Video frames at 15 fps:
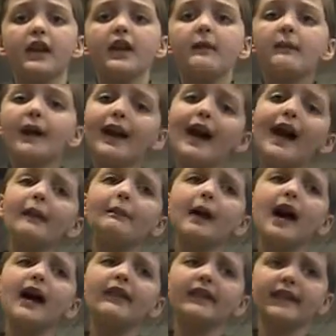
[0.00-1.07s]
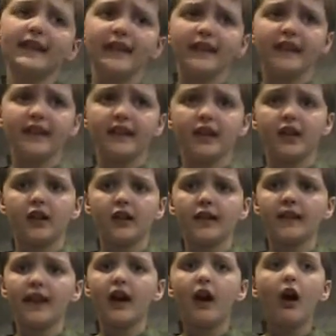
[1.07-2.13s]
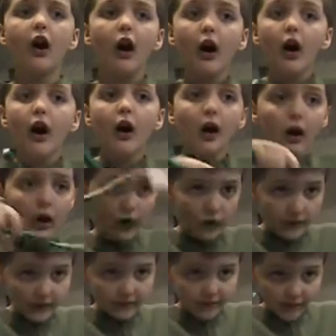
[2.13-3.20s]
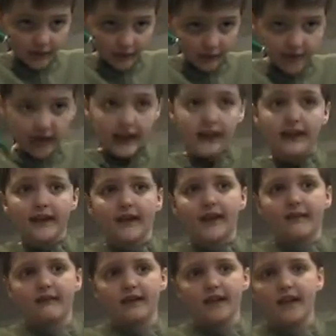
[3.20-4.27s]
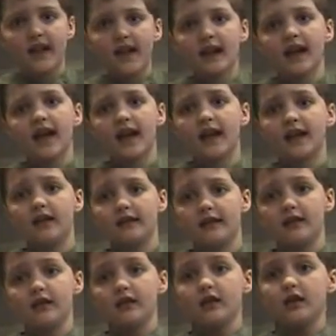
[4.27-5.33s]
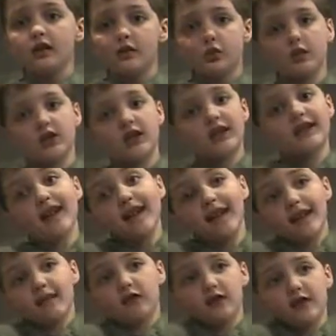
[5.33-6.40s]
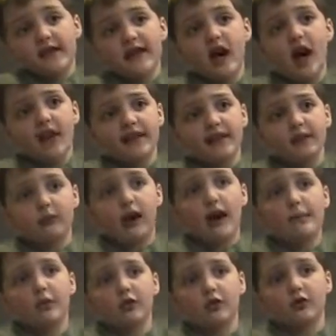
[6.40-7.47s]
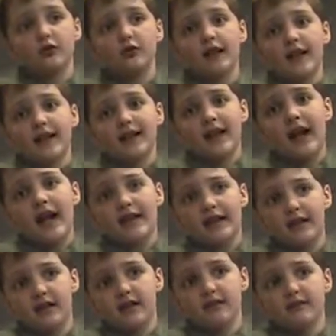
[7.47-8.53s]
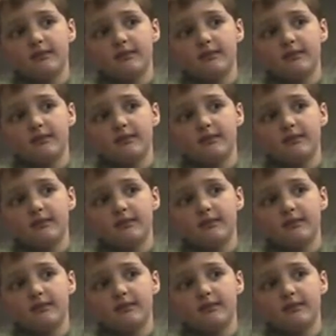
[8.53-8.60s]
My hypothesis here is that all living things have DNA, which stands for deoxyribonucleic acid.